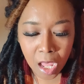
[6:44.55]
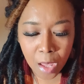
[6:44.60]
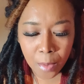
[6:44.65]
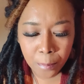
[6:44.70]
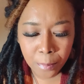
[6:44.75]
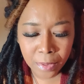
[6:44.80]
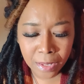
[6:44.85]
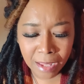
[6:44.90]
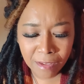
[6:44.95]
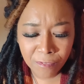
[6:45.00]

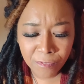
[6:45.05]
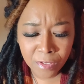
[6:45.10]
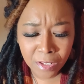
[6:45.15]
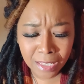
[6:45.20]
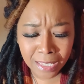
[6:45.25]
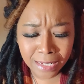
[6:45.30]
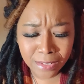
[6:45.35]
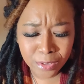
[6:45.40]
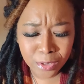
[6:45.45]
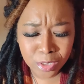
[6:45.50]
but I feel
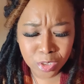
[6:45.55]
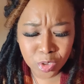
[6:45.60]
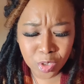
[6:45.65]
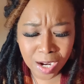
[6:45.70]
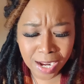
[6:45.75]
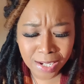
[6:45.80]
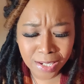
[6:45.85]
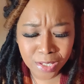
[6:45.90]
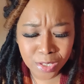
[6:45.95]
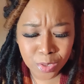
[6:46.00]
like they're
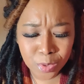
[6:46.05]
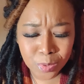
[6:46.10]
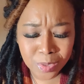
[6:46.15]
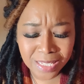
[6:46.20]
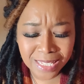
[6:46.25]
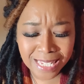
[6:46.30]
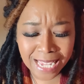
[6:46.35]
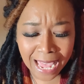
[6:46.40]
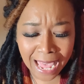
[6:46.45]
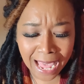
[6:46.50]
trying to use
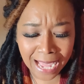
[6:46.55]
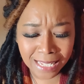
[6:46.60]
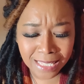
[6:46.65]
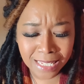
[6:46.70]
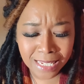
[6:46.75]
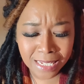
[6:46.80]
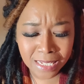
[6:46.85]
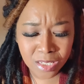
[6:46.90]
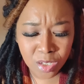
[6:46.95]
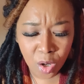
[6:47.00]

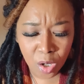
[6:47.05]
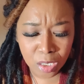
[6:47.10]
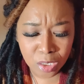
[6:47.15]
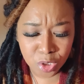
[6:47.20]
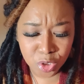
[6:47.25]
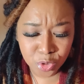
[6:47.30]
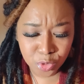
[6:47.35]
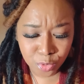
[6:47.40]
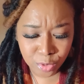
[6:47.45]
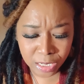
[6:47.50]
tactics or
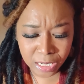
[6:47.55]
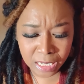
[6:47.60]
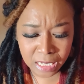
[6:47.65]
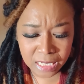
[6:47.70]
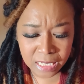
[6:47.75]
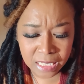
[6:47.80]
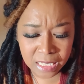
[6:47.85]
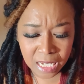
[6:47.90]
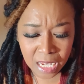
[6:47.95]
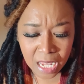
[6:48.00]

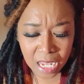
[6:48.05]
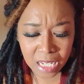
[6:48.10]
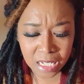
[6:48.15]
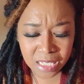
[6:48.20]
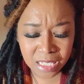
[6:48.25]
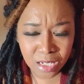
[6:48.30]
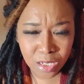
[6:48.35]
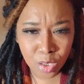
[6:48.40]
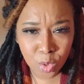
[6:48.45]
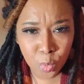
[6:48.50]
tricks
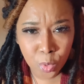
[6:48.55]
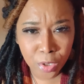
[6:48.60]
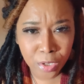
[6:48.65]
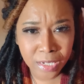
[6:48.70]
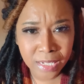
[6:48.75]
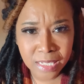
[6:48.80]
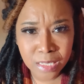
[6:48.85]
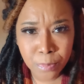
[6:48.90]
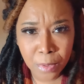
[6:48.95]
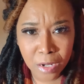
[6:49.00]
to lure
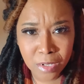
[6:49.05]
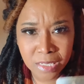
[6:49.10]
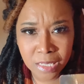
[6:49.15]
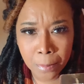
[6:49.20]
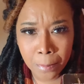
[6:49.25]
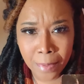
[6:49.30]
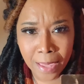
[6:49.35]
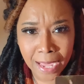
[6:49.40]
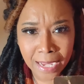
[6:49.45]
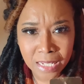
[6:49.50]
this person
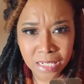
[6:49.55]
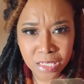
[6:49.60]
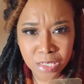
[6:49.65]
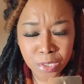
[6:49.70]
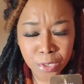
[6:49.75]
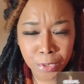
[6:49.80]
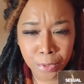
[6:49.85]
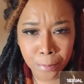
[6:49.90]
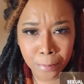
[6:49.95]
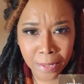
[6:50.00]
back into
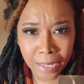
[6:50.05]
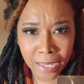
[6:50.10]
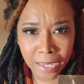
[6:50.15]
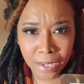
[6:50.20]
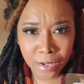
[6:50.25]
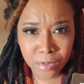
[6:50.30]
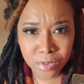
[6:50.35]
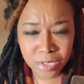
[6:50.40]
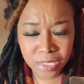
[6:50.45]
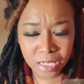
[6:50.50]
their bed
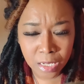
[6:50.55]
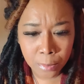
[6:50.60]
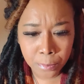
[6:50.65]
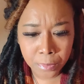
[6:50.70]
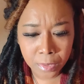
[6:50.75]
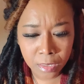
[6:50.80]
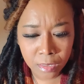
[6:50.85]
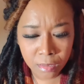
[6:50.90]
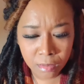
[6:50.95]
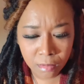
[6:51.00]
or
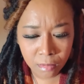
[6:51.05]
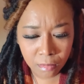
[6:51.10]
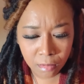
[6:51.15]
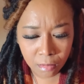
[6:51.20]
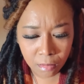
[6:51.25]
something.